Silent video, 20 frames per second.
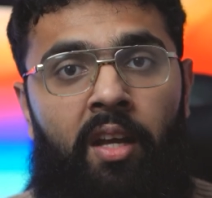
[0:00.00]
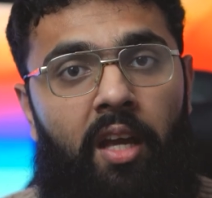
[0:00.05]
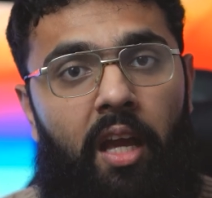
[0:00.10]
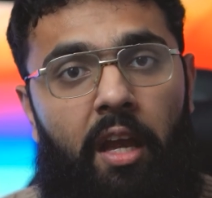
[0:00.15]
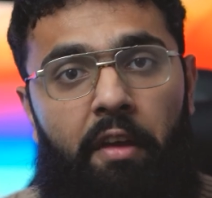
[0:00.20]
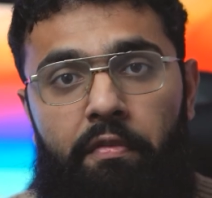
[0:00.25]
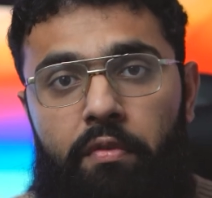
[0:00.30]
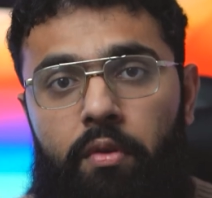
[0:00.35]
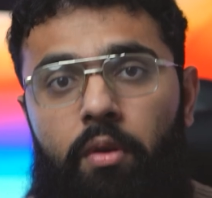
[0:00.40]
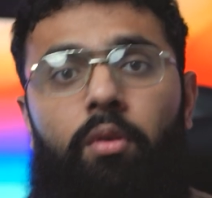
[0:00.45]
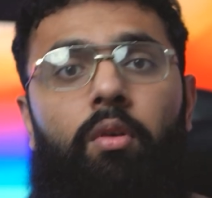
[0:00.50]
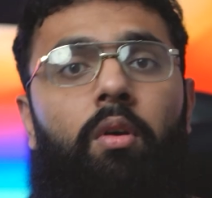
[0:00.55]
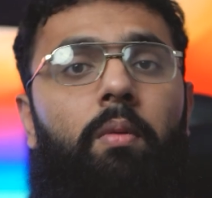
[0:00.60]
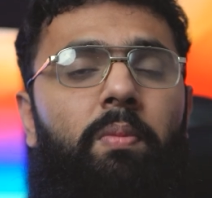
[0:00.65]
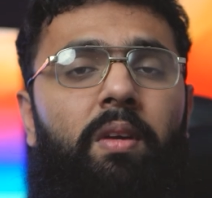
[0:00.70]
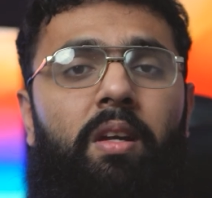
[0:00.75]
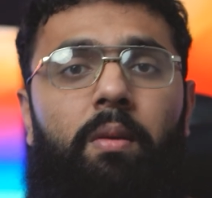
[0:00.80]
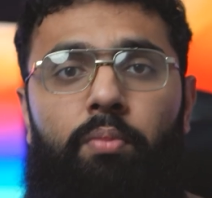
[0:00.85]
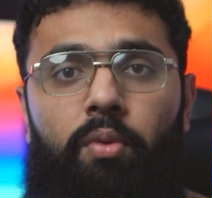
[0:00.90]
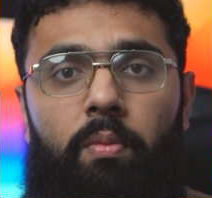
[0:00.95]
If you're not
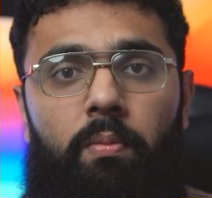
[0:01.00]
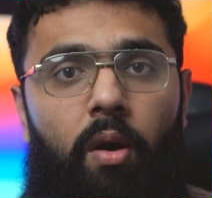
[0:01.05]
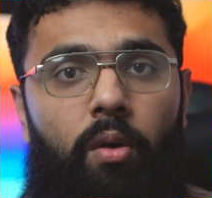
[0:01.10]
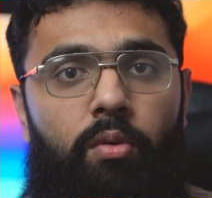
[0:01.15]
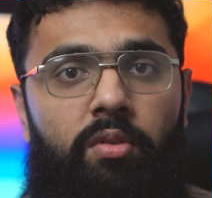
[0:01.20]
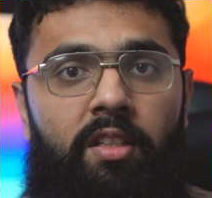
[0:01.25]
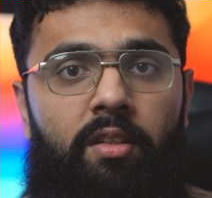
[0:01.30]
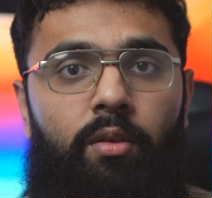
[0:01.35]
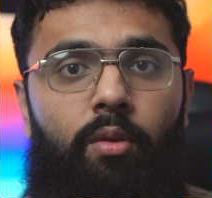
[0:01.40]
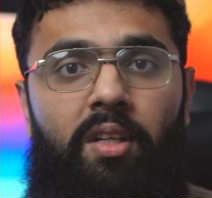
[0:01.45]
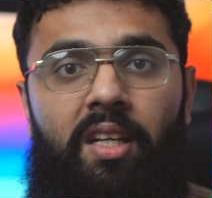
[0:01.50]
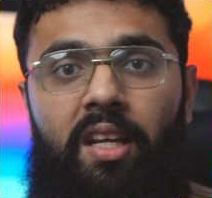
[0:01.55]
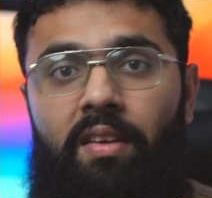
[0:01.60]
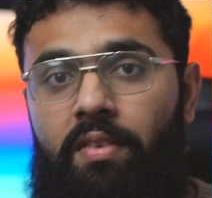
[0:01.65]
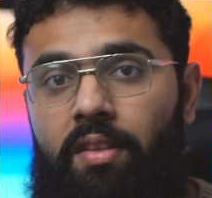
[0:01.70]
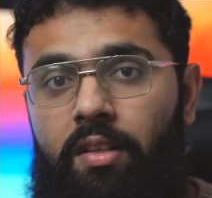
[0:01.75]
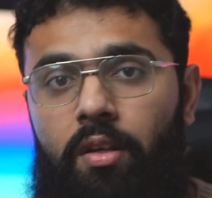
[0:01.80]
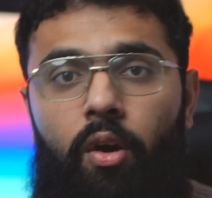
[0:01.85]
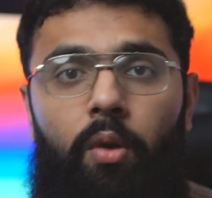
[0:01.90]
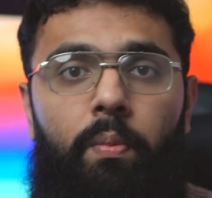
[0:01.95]
being promoted or
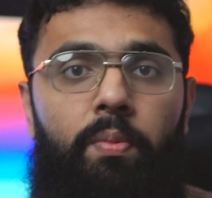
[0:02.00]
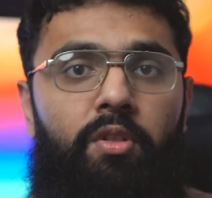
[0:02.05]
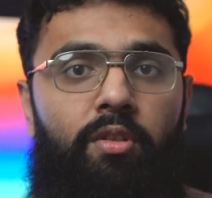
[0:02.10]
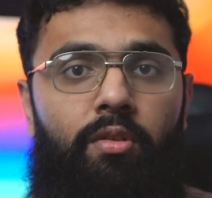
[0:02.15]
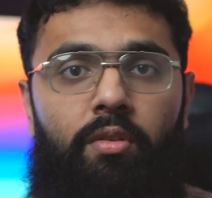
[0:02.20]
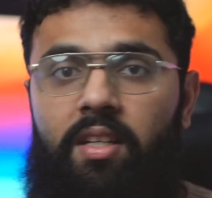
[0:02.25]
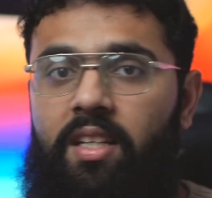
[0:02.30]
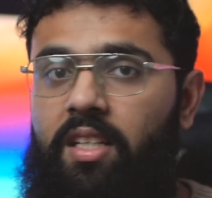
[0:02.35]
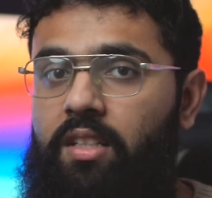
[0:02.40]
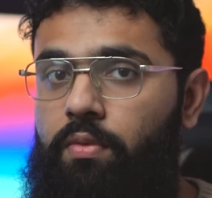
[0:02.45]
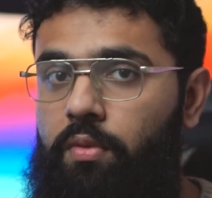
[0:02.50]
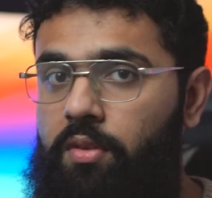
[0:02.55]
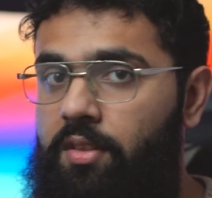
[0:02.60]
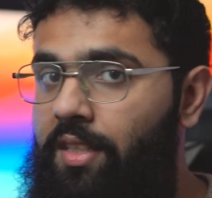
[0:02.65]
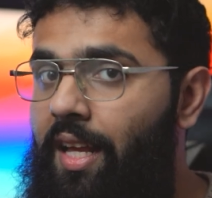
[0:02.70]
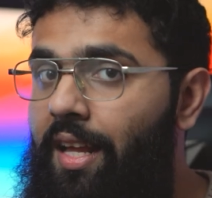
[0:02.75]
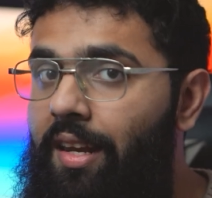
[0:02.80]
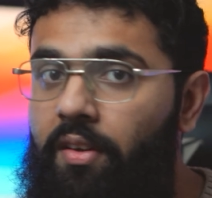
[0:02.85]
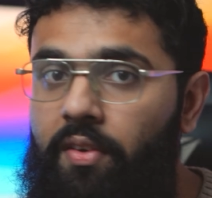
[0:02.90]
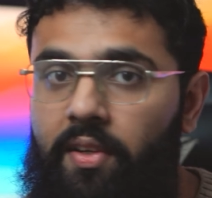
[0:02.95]
given the opportunities for
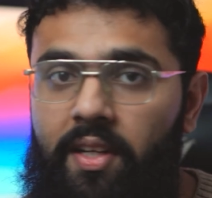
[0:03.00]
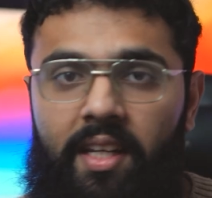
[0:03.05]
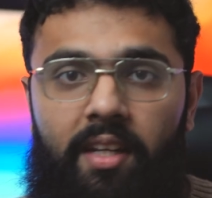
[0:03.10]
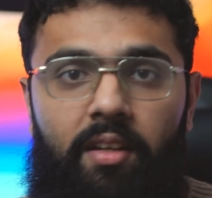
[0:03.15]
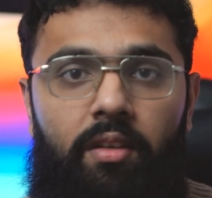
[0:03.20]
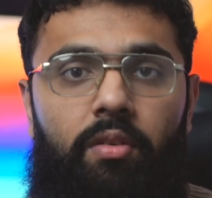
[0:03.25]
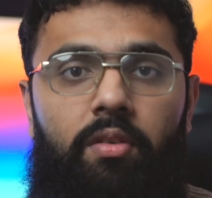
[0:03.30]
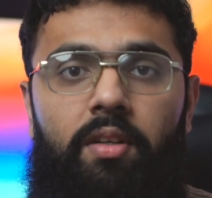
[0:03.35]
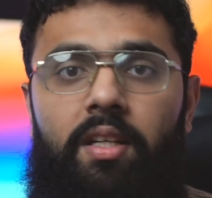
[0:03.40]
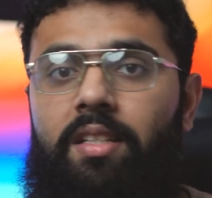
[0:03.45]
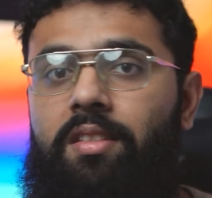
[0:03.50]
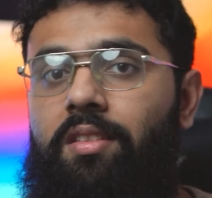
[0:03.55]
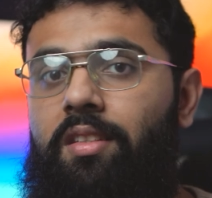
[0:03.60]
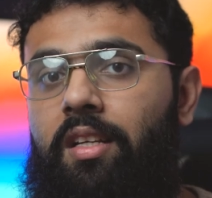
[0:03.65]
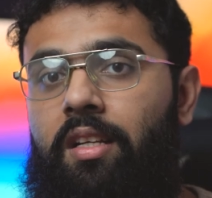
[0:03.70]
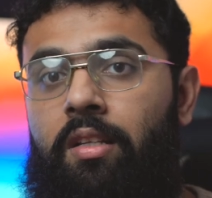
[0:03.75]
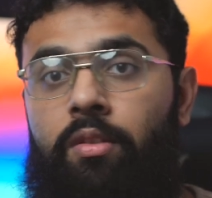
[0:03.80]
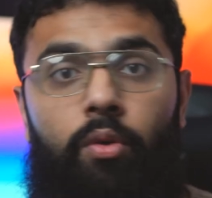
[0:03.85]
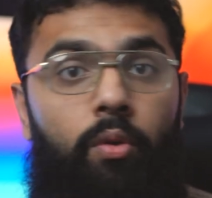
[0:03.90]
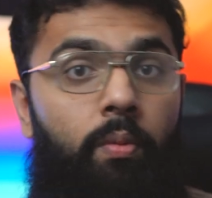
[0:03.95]
salary
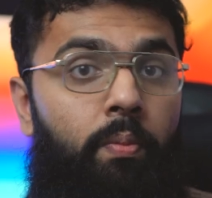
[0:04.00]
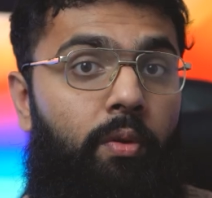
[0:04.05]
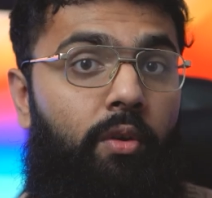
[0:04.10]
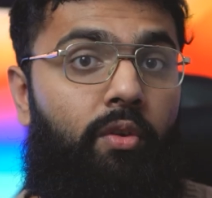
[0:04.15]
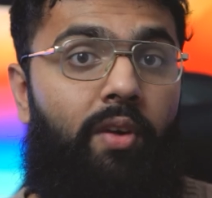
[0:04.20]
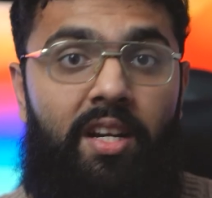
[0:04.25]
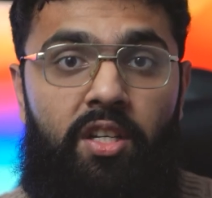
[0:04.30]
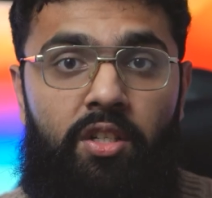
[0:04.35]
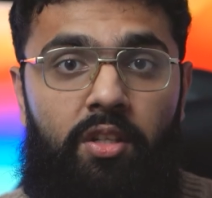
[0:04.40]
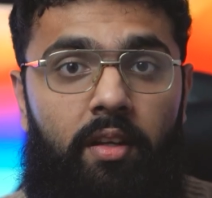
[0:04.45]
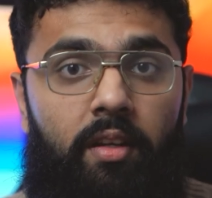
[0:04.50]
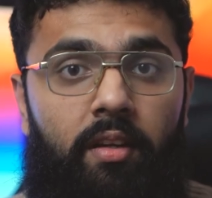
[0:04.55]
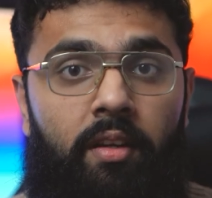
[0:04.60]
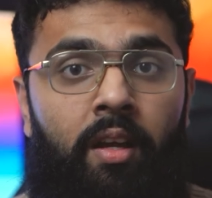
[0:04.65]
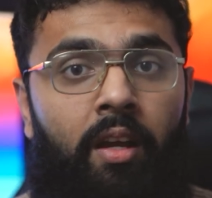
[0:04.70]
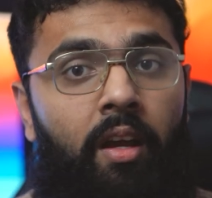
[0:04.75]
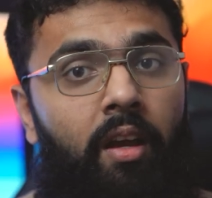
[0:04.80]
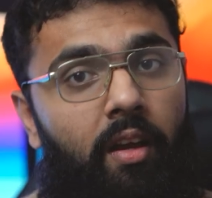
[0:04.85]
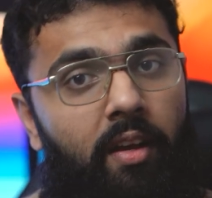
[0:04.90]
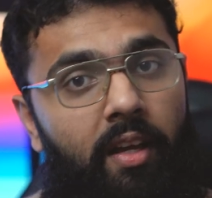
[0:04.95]
increases or progression
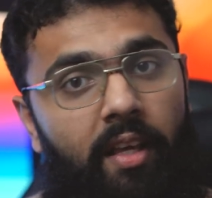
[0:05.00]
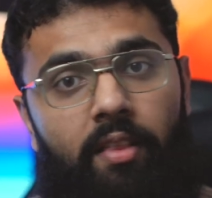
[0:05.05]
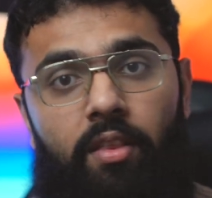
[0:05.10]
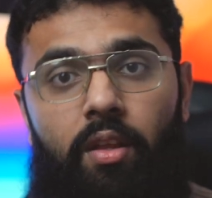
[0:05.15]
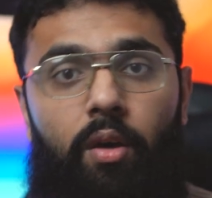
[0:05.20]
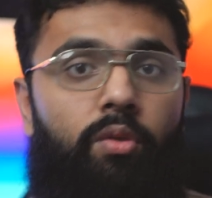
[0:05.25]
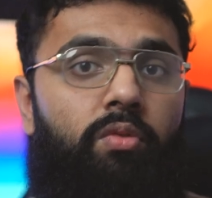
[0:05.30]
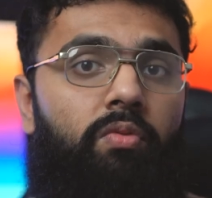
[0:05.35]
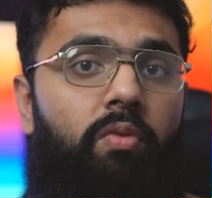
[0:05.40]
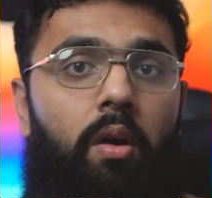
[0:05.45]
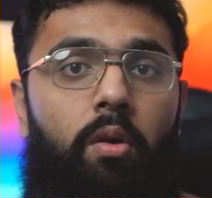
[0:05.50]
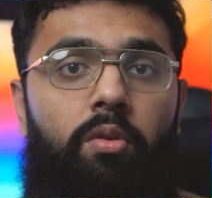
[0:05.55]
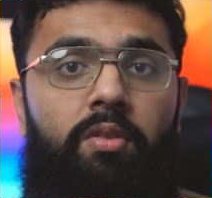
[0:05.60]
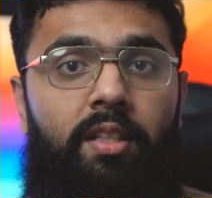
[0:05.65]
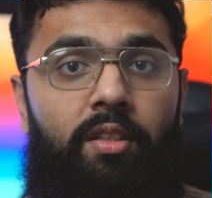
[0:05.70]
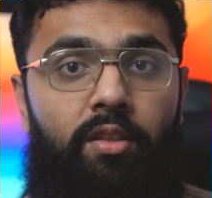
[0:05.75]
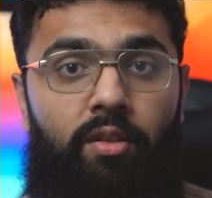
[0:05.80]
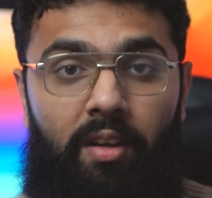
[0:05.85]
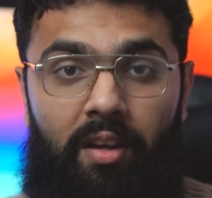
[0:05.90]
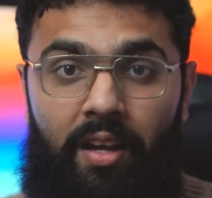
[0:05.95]
in those roles
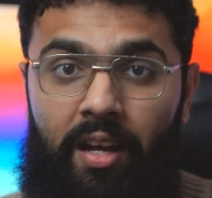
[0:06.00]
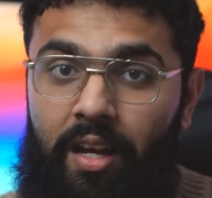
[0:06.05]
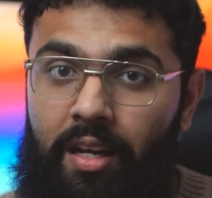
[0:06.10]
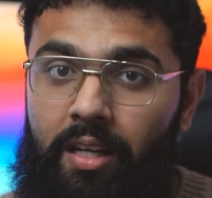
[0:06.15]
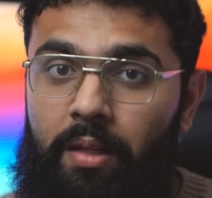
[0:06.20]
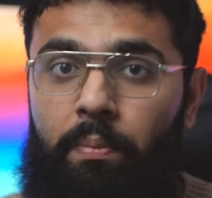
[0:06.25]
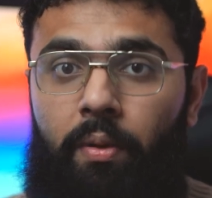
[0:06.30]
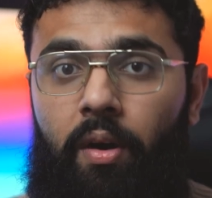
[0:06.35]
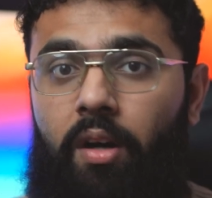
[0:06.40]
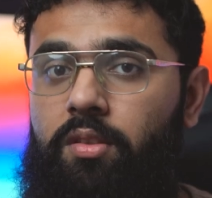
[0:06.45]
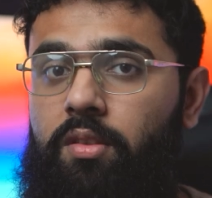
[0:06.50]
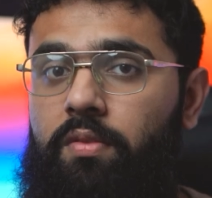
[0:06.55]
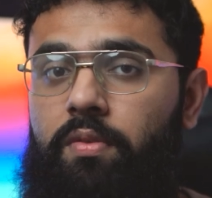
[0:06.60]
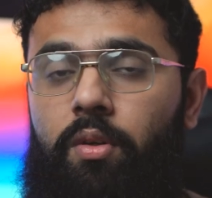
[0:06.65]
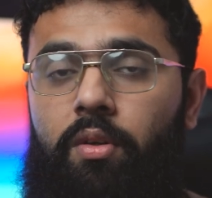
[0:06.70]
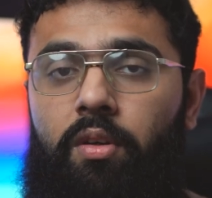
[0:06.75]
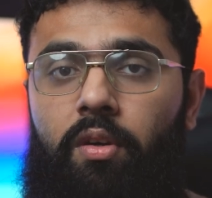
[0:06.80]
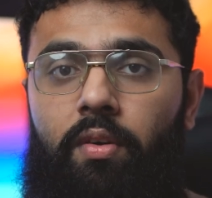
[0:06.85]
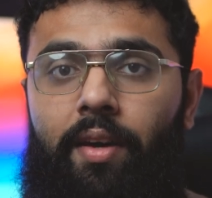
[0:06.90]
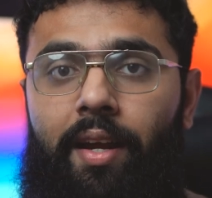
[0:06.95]
in your early parts of
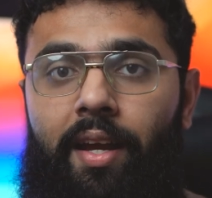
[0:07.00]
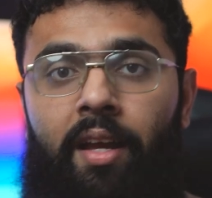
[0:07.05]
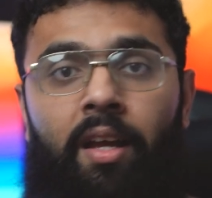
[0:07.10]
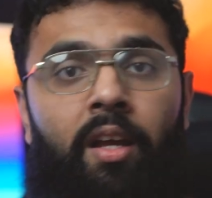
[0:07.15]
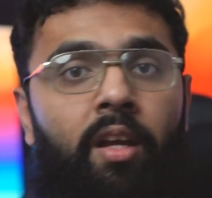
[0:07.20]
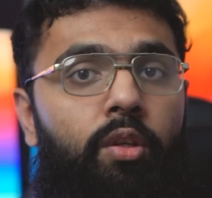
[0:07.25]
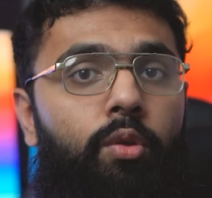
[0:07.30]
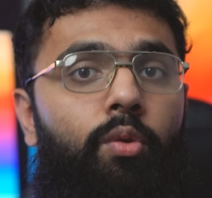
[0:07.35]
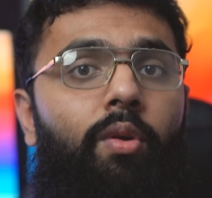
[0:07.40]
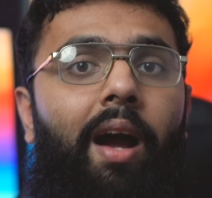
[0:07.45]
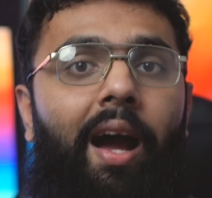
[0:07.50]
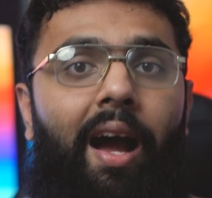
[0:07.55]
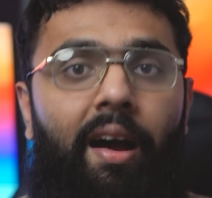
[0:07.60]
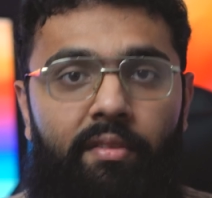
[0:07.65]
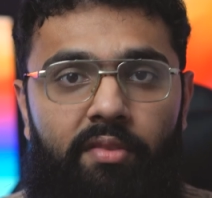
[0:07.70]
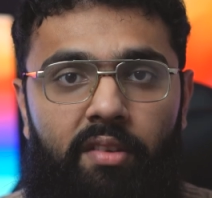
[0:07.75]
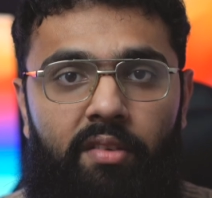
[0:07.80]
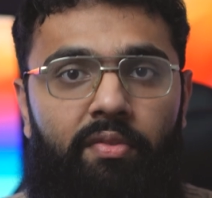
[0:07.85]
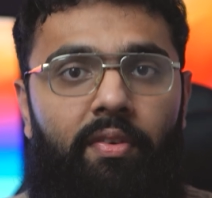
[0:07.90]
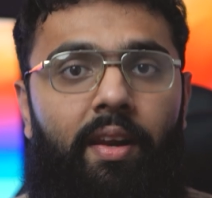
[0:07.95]
your career, you
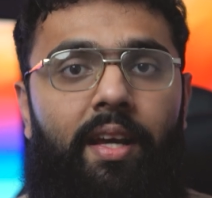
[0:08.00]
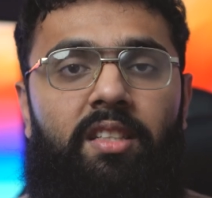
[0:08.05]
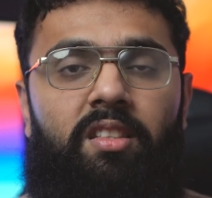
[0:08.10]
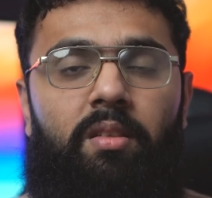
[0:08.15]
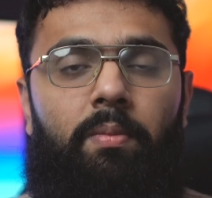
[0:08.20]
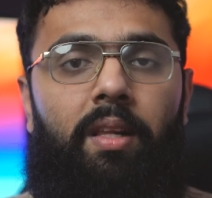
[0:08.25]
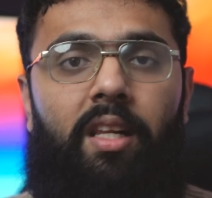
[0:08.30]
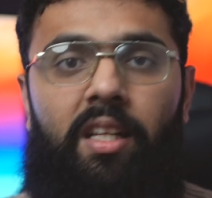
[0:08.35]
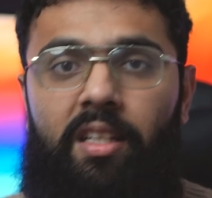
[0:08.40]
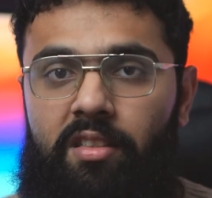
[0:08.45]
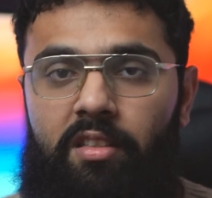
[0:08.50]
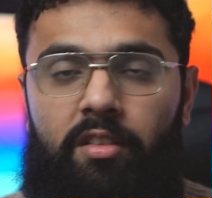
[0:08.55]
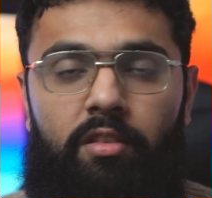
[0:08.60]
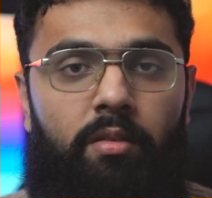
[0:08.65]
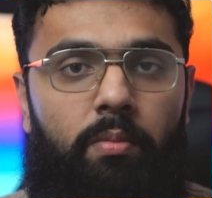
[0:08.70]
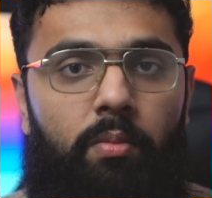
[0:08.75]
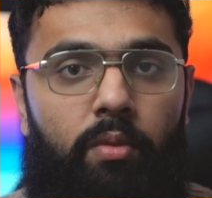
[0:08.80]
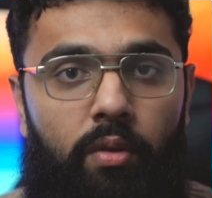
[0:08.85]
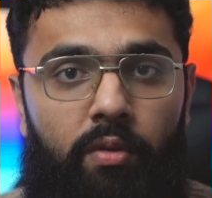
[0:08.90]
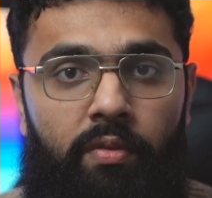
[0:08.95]
have the flexibility
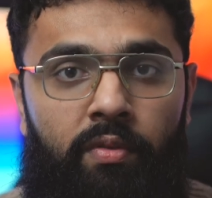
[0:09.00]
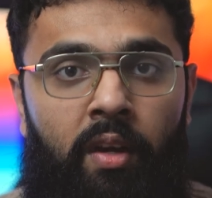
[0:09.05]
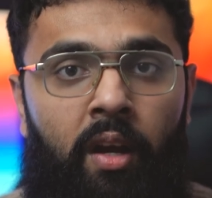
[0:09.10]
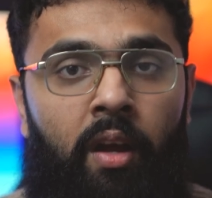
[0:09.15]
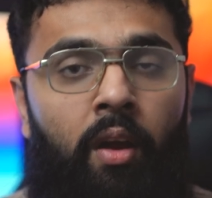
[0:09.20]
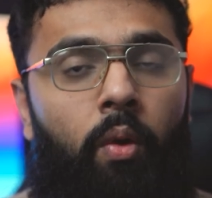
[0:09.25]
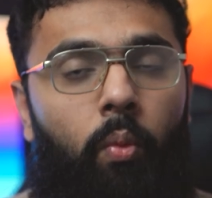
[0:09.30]
to move.